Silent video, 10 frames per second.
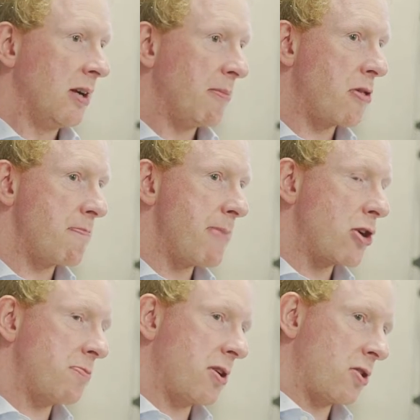both the
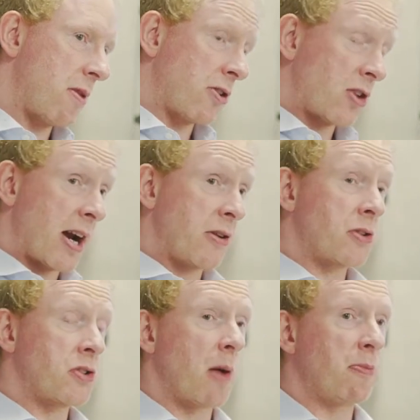measurement to understand how your
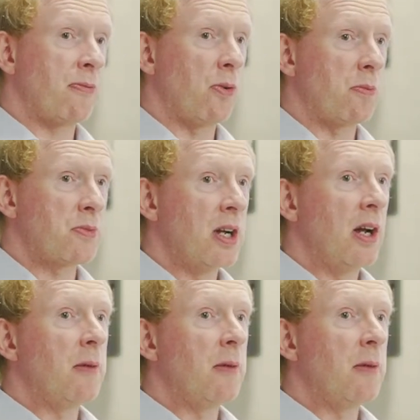site performs